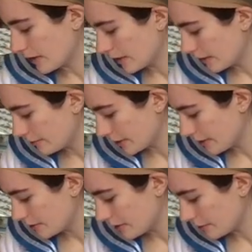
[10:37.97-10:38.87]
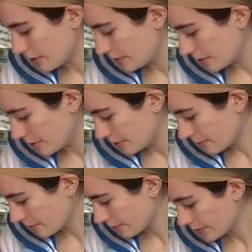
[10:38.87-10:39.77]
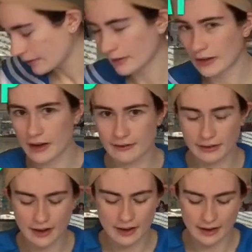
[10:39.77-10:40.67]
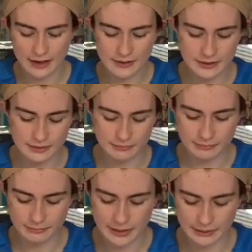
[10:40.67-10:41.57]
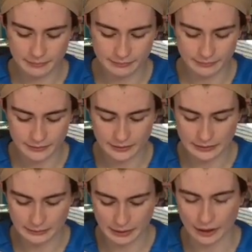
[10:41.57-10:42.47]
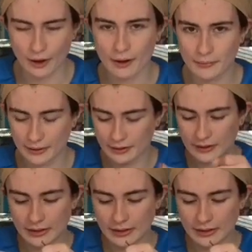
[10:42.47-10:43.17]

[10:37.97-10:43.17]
Anyway, usually what you do, I used to pin them a lot, but